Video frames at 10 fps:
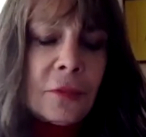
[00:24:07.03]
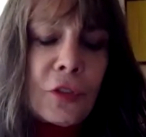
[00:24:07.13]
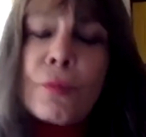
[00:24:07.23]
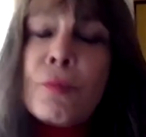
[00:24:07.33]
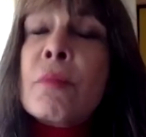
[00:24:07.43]

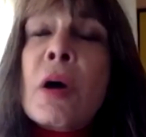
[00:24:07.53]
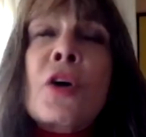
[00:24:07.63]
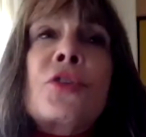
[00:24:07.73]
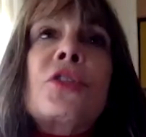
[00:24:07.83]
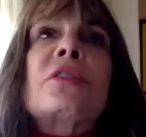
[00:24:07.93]
the
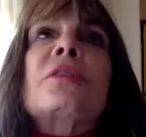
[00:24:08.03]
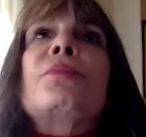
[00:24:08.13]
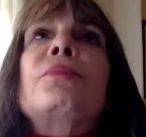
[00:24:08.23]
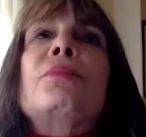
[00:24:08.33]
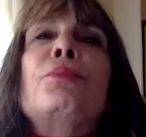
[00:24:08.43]
most
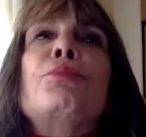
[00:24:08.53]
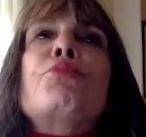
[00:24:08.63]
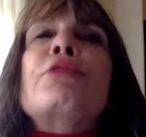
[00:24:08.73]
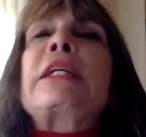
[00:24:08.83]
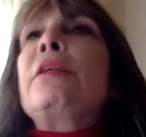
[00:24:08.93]

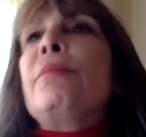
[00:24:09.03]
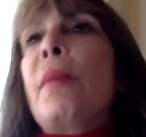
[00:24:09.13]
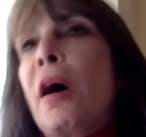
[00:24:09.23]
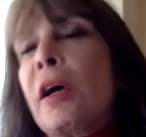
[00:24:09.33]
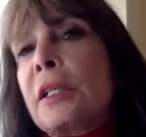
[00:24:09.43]
brilliant
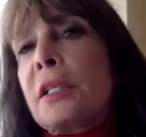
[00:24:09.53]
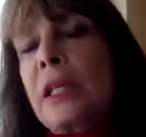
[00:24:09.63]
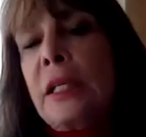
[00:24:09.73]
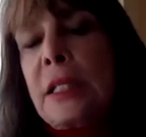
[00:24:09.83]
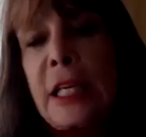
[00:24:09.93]
mind,
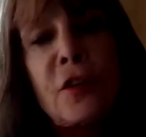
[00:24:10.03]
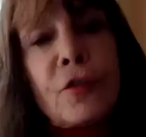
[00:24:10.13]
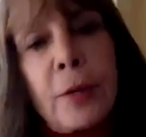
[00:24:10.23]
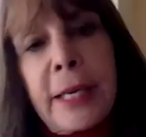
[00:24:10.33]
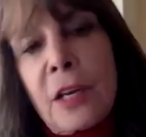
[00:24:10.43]
Dean of
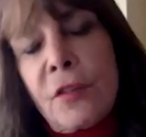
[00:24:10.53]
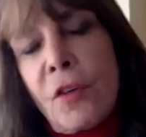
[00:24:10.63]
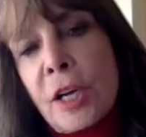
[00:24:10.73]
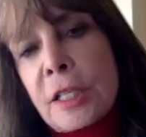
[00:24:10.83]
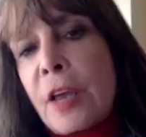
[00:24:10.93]
Creative
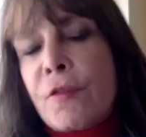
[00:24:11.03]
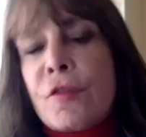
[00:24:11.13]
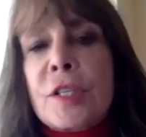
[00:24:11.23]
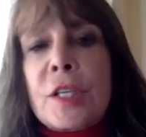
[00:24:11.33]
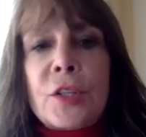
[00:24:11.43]
Arts, San
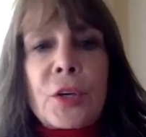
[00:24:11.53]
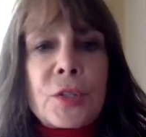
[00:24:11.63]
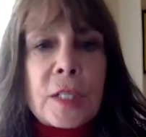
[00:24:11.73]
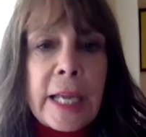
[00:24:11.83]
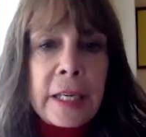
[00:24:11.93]
Francisco
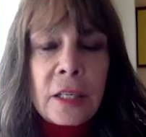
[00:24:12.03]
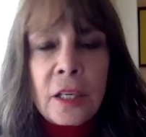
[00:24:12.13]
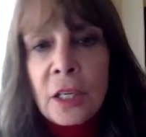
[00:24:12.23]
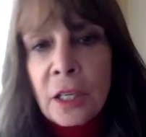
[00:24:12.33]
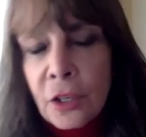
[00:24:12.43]
State,
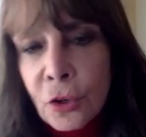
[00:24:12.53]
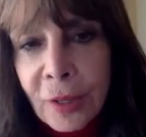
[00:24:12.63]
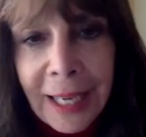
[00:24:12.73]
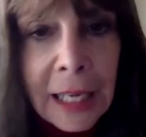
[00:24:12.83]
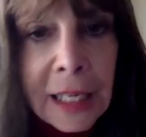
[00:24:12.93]

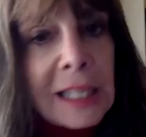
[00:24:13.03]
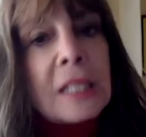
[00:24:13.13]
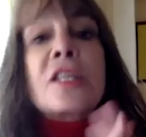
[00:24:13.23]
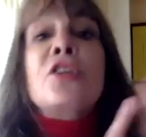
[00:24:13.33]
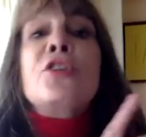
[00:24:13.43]
created the
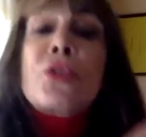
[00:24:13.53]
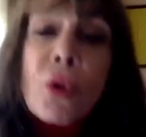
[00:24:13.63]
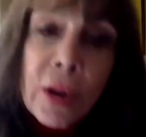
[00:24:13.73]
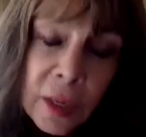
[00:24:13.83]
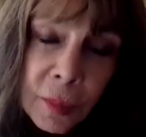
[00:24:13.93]

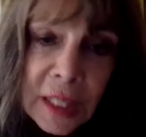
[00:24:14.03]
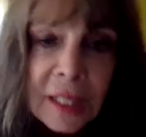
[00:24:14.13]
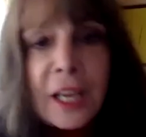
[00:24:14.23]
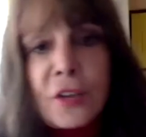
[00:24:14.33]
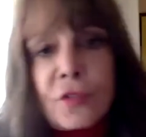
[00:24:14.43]
sensorium in
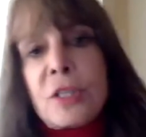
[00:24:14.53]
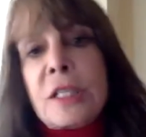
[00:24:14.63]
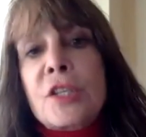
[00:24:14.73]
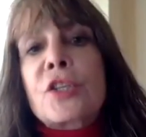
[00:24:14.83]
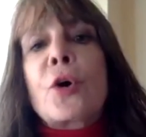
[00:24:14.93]
San
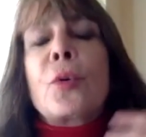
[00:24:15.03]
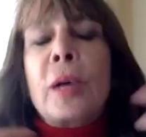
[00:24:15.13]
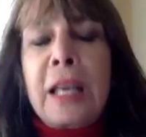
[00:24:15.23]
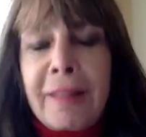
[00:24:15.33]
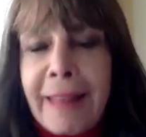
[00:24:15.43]
Francisco
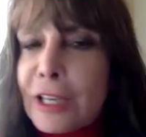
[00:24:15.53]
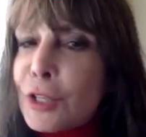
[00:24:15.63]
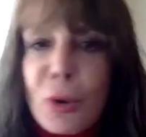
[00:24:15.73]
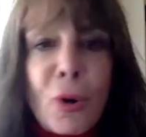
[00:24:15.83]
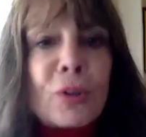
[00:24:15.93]
that is
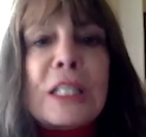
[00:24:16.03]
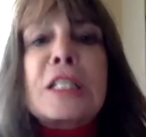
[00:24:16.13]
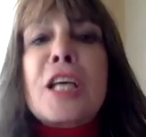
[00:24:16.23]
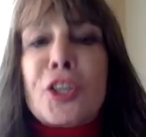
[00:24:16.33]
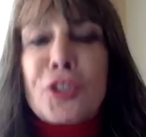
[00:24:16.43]
called the
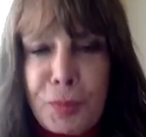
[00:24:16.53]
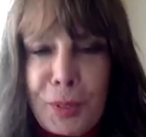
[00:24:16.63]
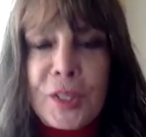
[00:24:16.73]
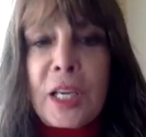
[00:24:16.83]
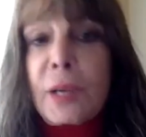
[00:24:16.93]
Touch
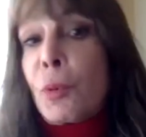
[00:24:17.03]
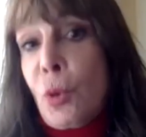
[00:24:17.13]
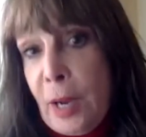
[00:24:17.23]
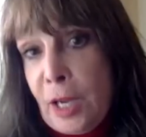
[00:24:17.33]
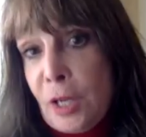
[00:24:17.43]
Museum.
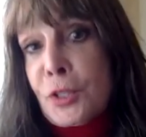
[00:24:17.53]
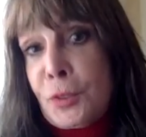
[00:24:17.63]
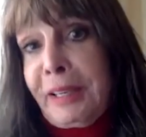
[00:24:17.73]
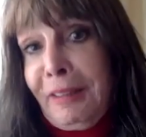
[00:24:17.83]
Who else but